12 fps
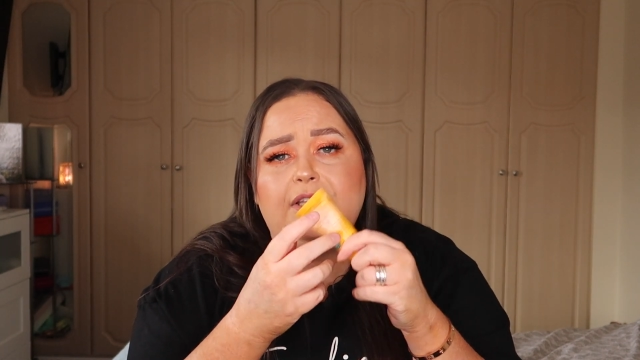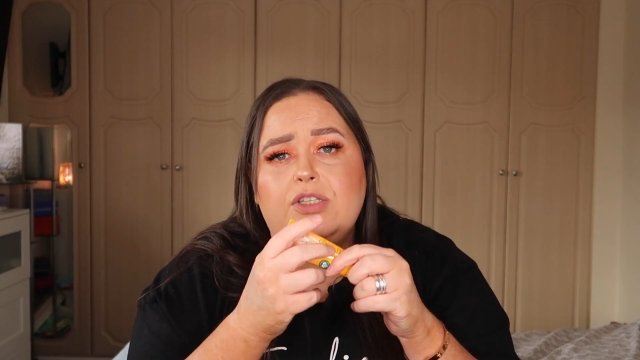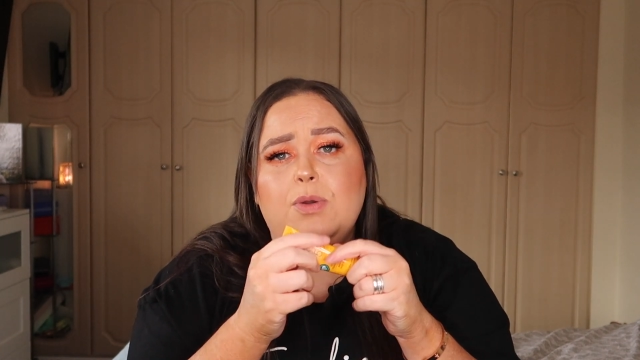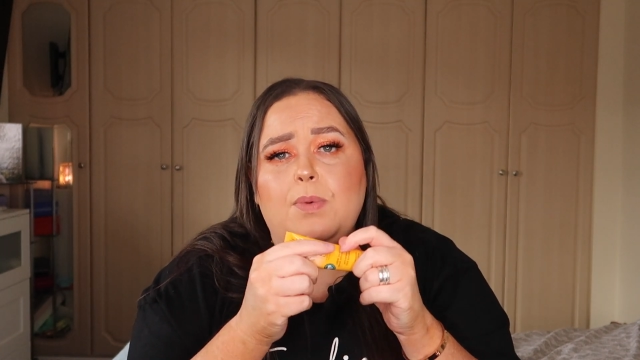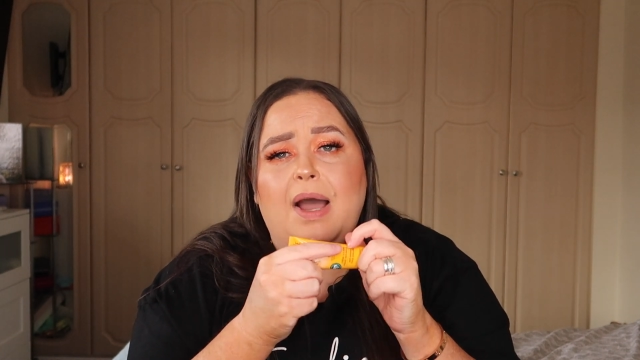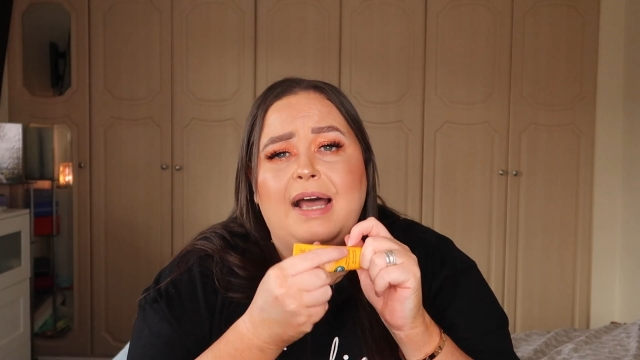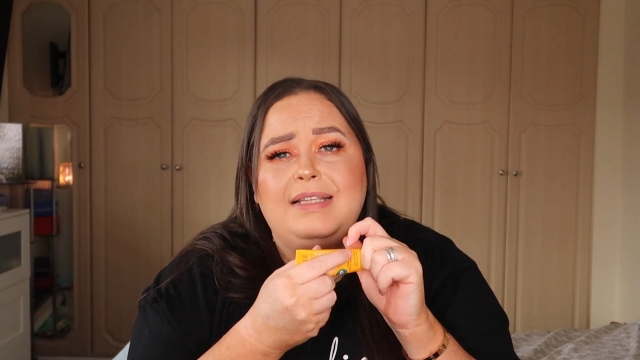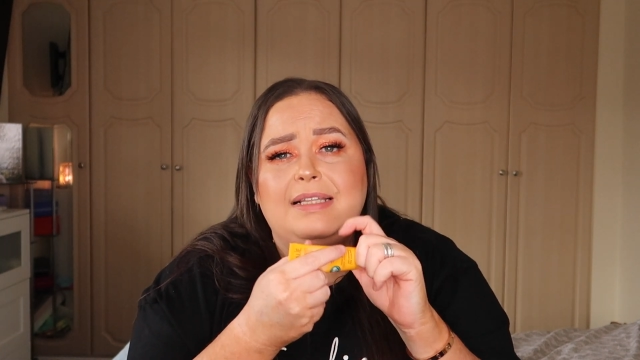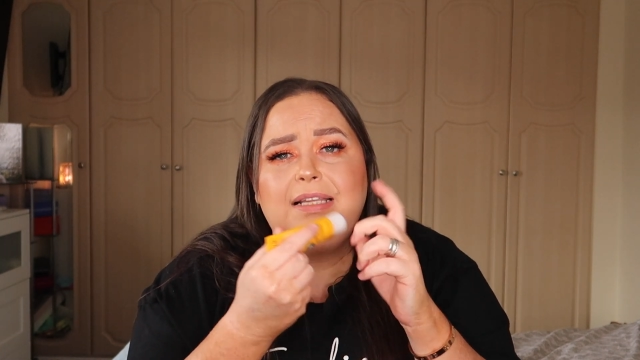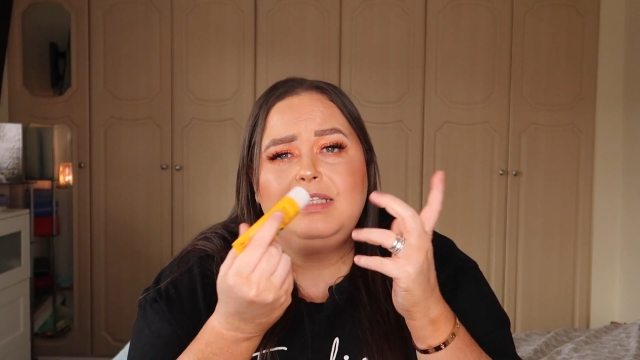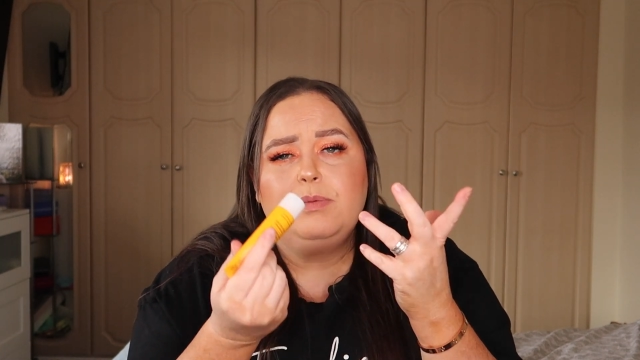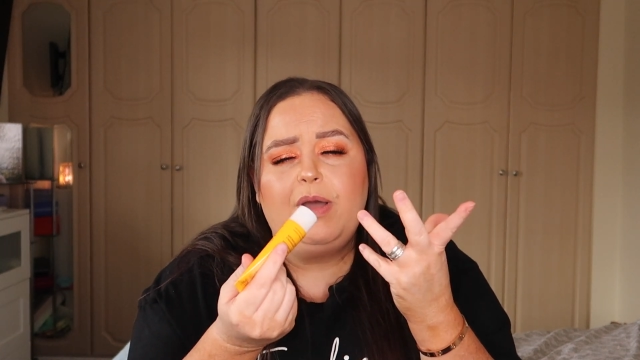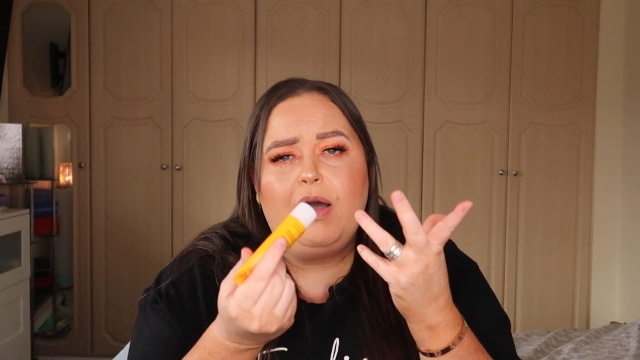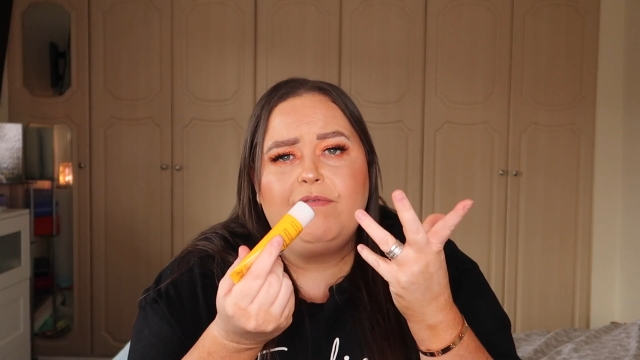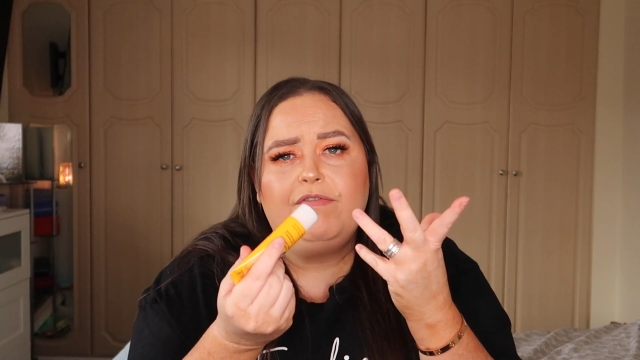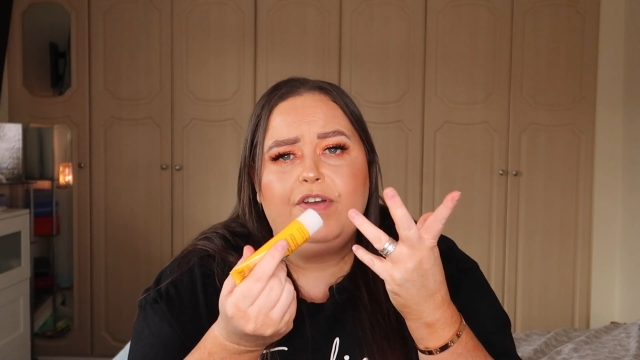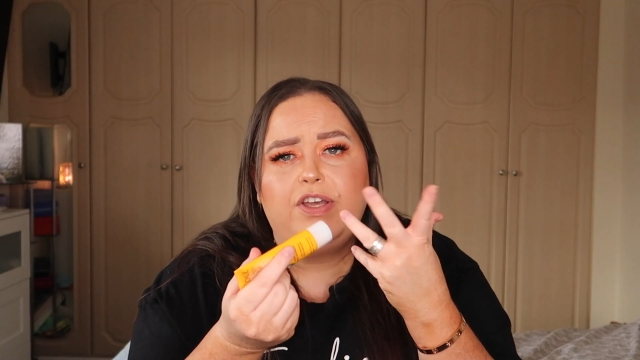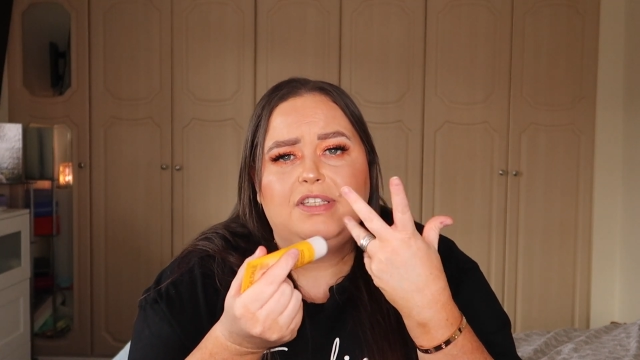So add a little bit
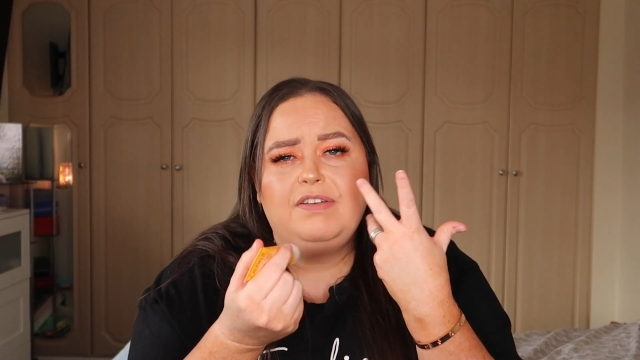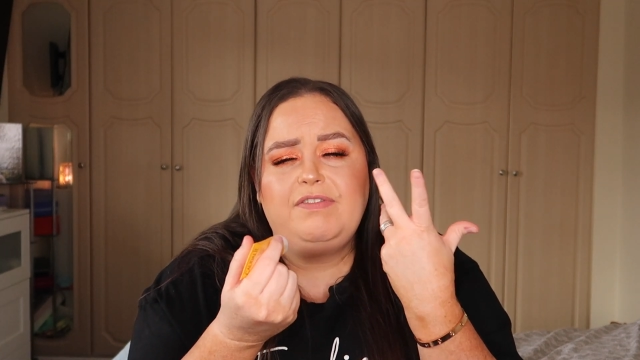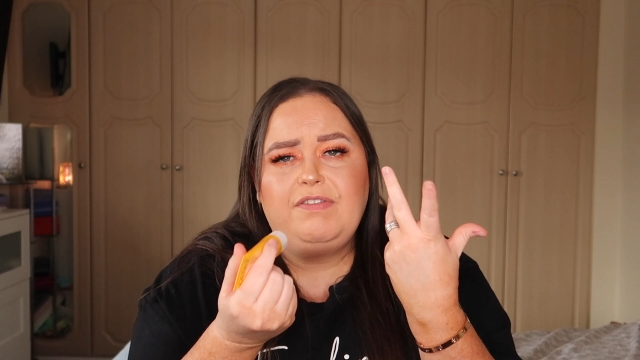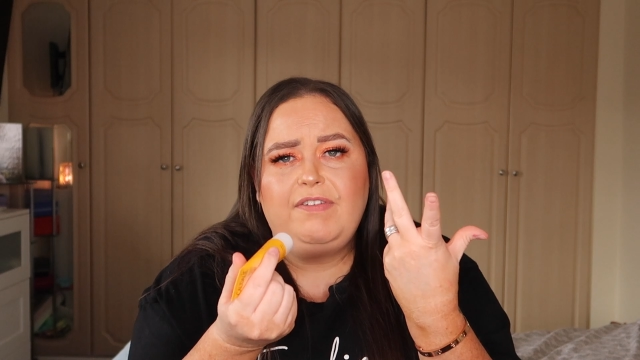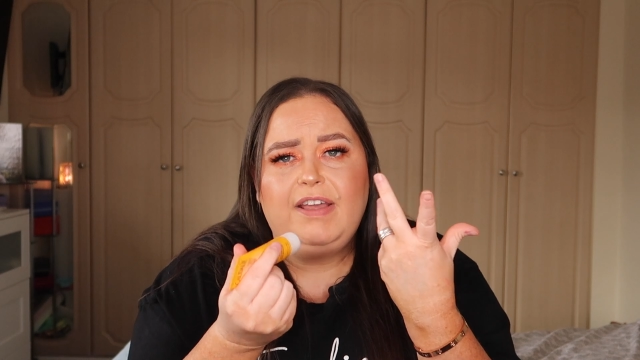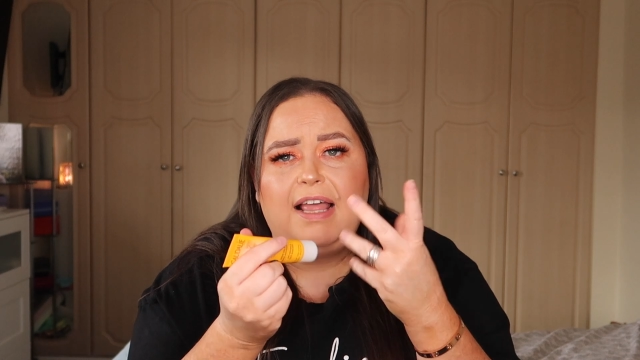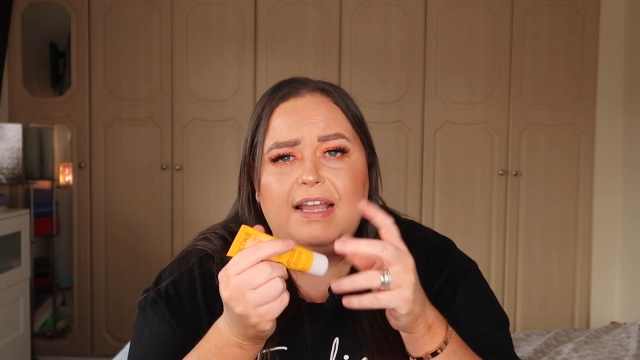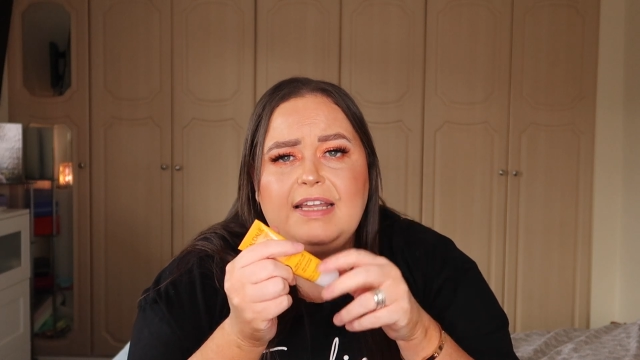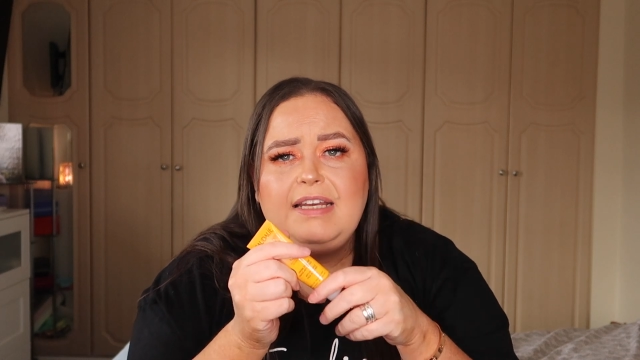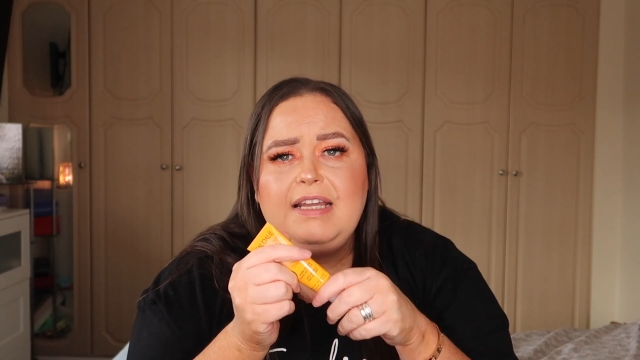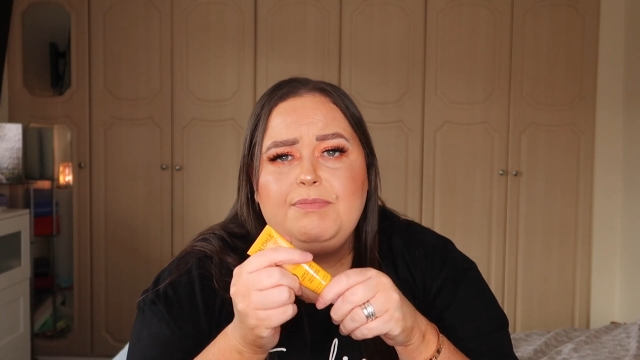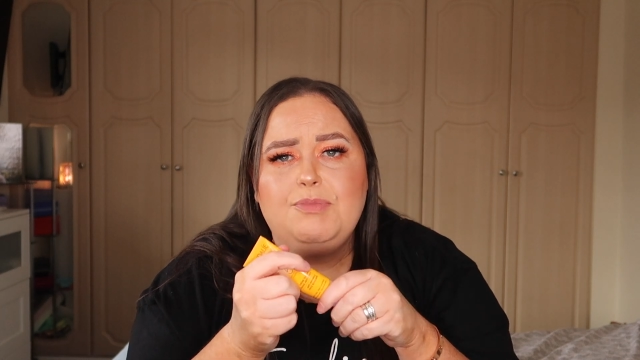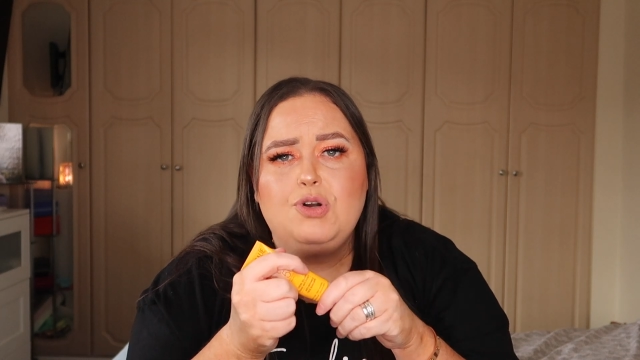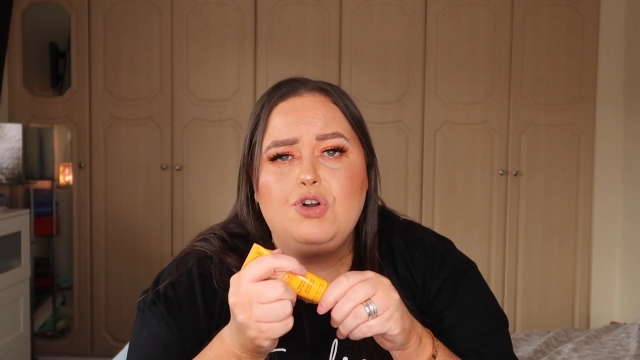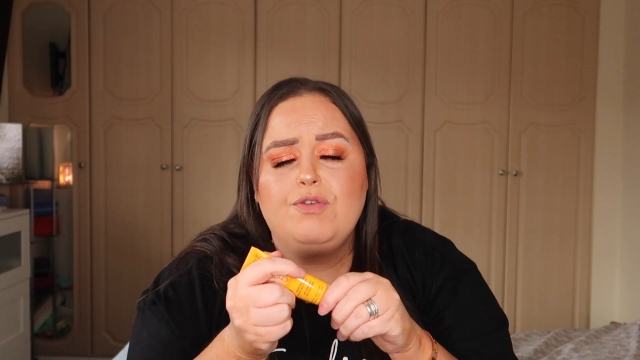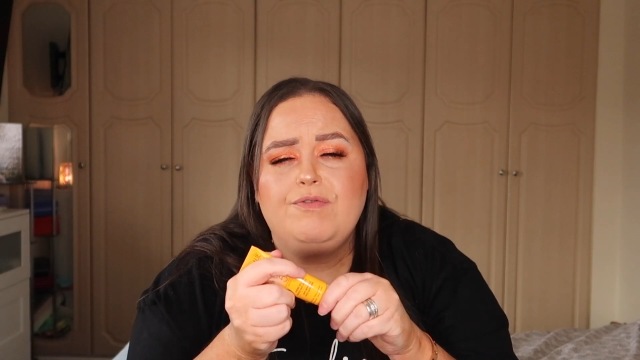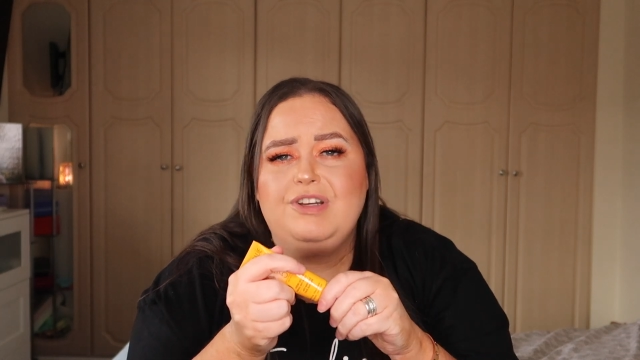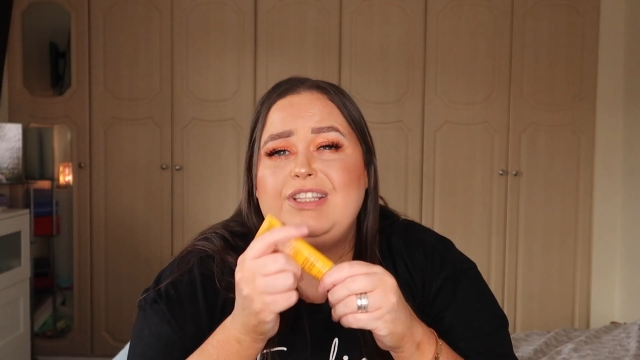on first. If you feel like you need more
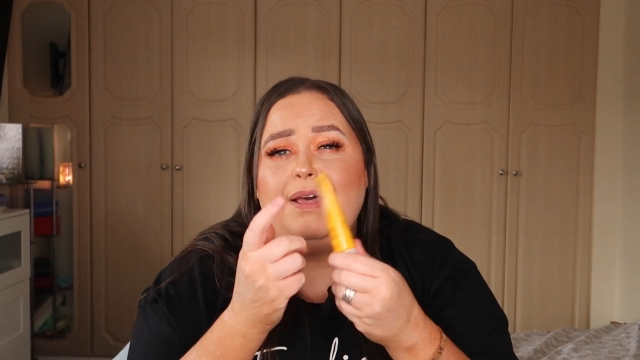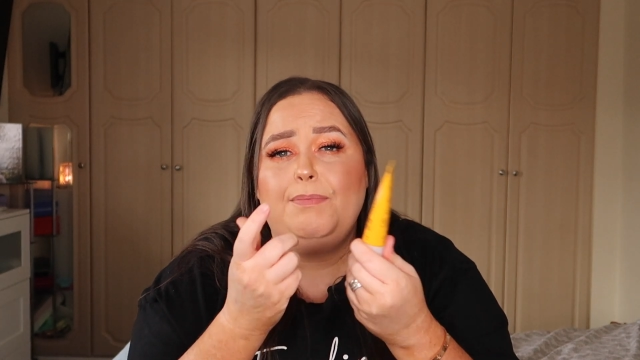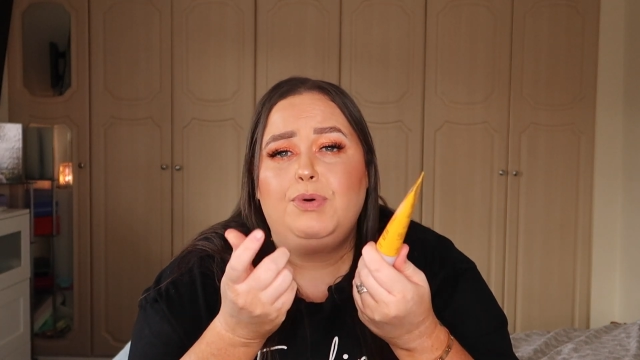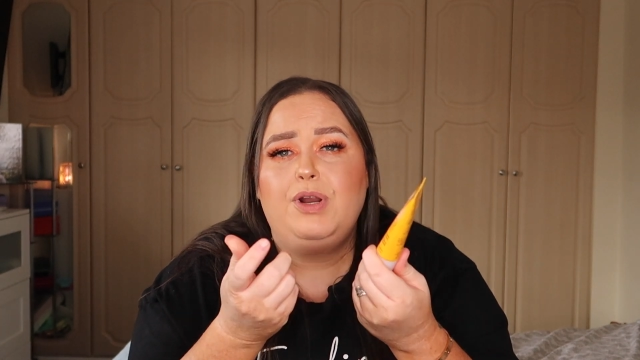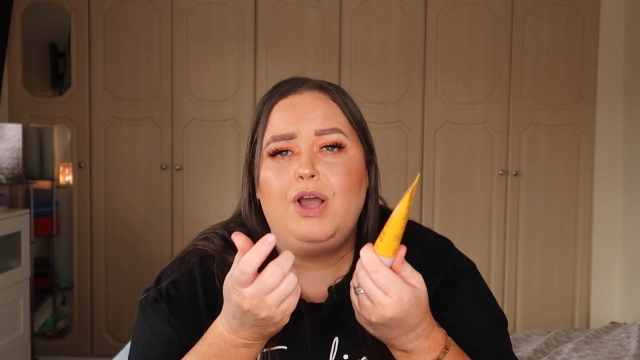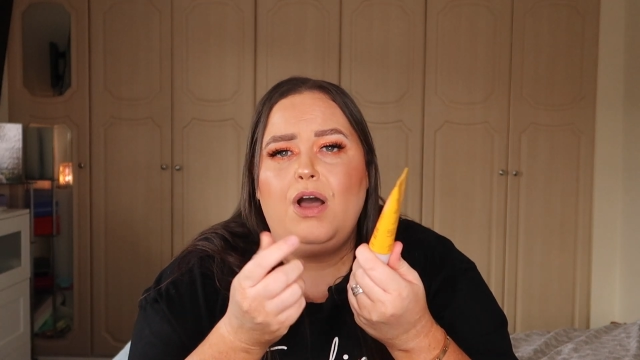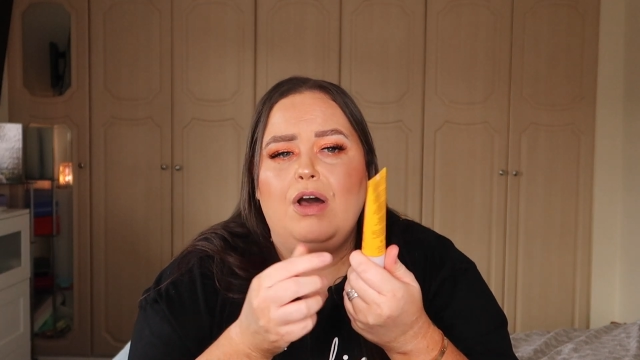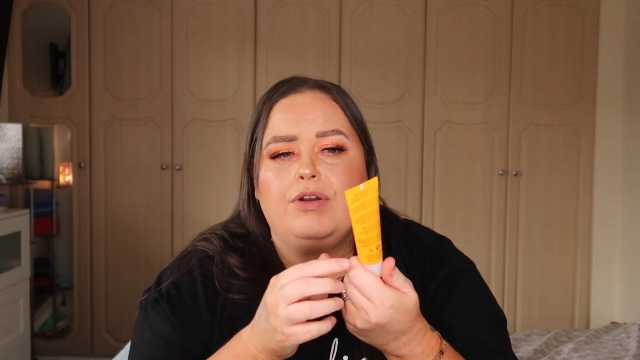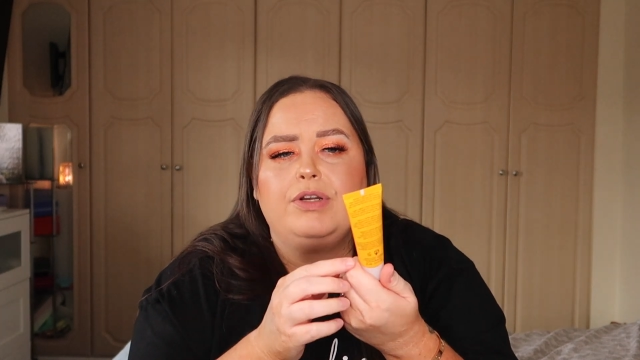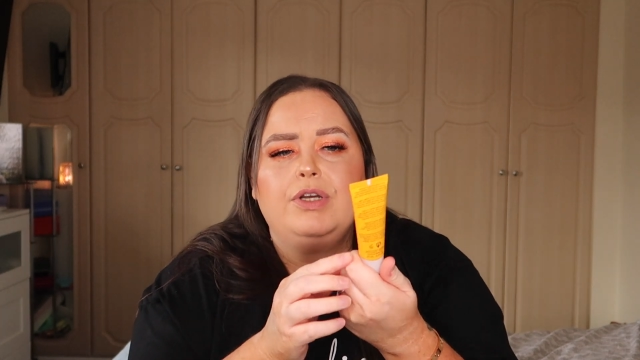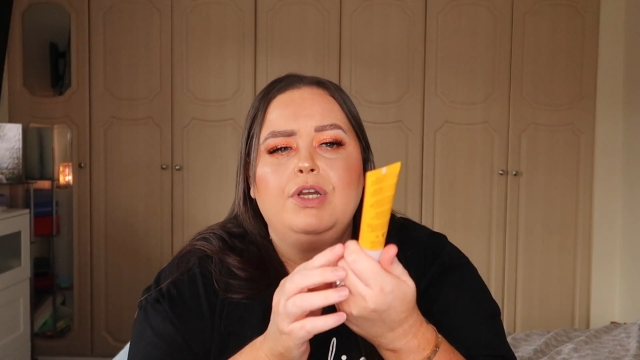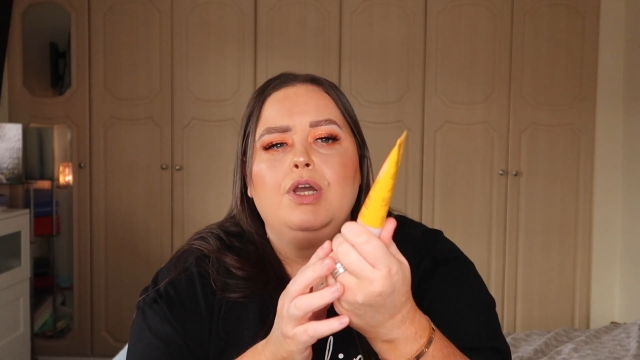coverage, then put it on.